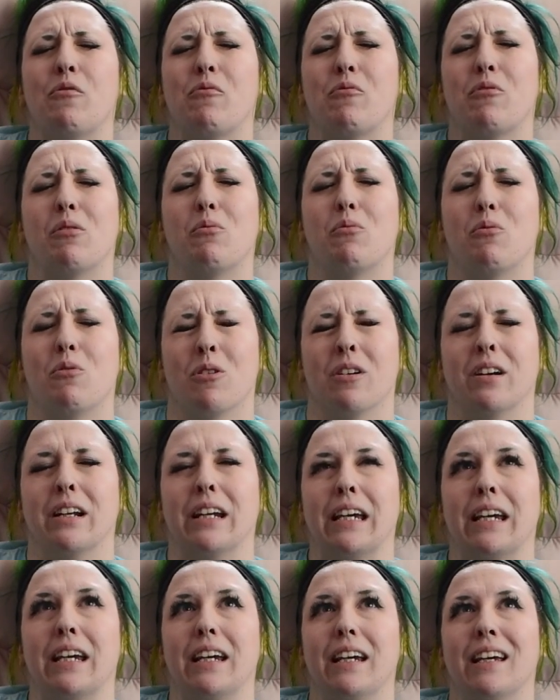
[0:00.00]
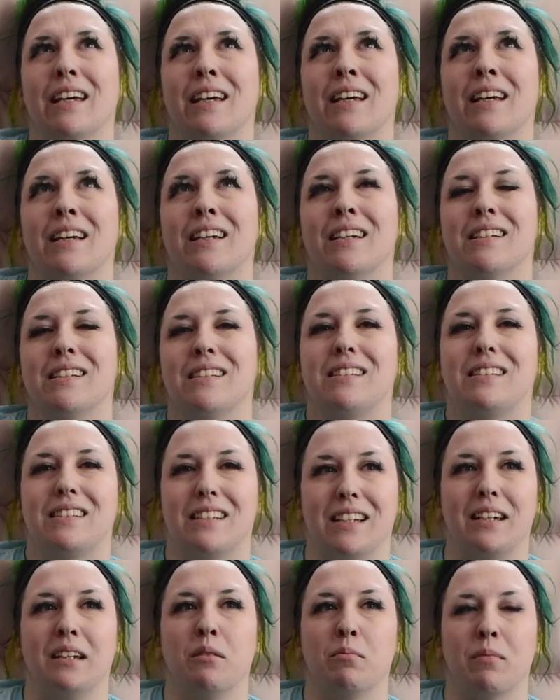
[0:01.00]
rewarding
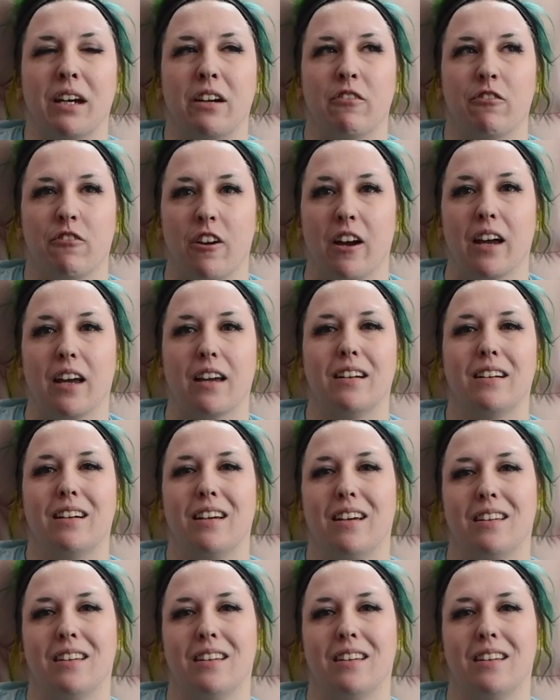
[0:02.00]
seeing my friend